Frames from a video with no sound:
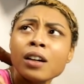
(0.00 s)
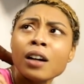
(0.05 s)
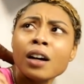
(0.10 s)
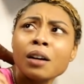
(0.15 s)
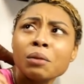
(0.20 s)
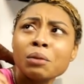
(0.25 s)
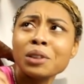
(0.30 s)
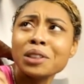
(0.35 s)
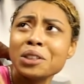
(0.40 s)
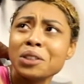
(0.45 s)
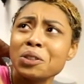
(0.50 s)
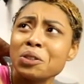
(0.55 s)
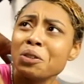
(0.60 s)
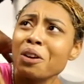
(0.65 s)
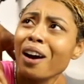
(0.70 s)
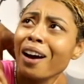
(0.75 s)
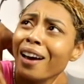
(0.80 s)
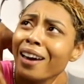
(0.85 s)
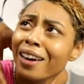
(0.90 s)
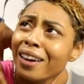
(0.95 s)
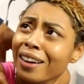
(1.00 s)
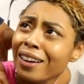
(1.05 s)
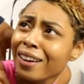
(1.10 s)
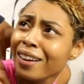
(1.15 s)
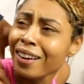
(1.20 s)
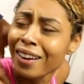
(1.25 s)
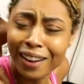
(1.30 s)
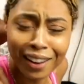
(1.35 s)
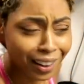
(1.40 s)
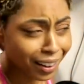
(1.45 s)
I was trying.
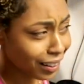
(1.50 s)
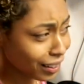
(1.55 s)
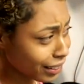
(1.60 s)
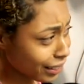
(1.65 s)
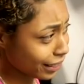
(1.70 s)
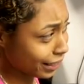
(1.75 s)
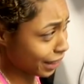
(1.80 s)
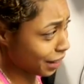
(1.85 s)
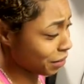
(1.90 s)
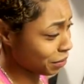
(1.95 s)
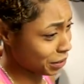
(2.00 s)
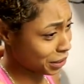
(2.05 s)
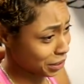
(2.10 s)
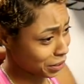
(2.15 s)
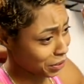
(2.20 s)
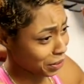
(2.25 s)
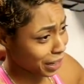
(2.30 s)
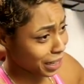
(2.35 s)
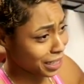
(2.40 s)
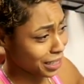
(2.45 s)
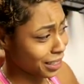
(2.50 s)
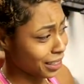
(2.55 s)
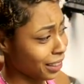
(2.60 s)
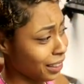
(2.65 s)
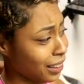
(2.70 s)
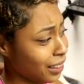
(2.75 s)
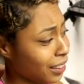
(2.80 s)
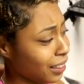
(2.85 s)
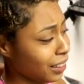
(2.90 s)
You were trying. That was crazy.